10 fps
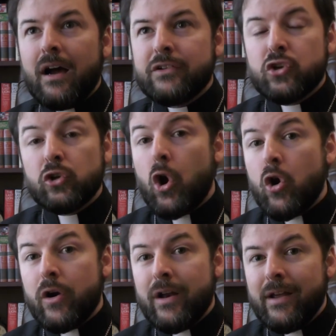to
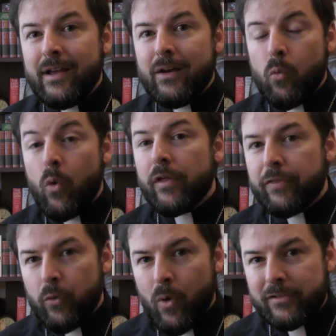learn
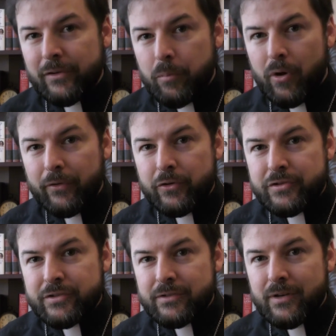with the Wesley
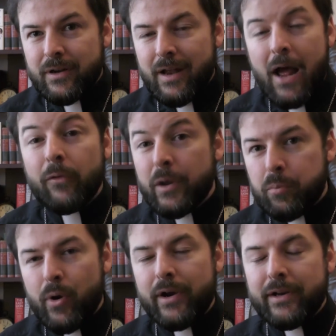brothers how they
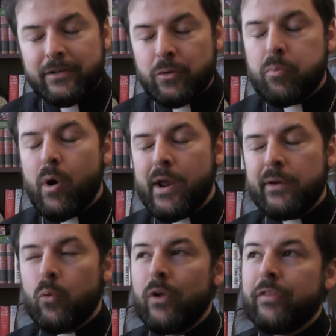prayed, and to pray
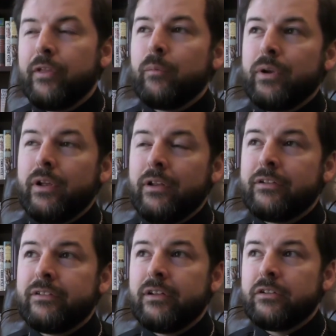with them in a
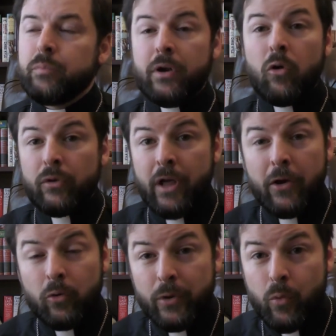sense, but not
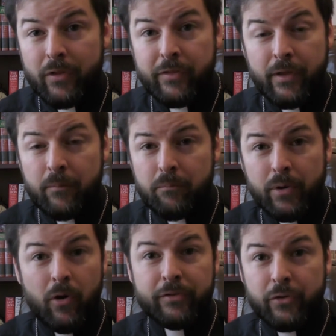only with them,
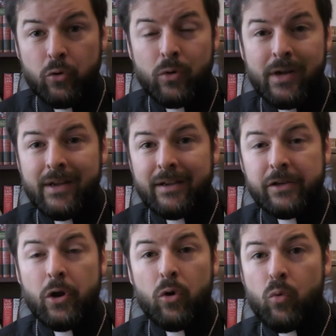but also,
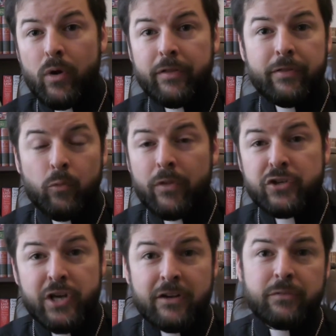with
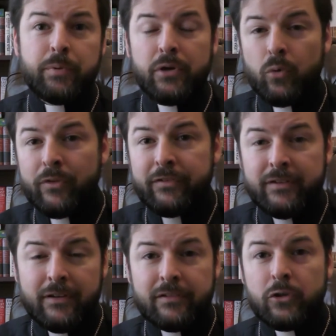Shakespeare, with
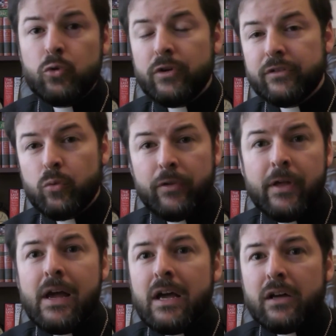C.S. Lewis, with
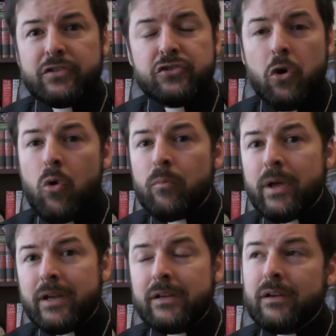so
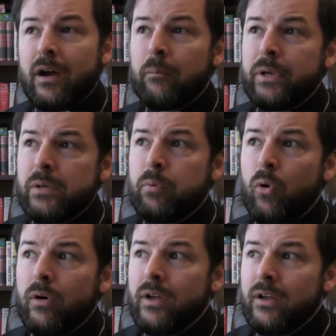many people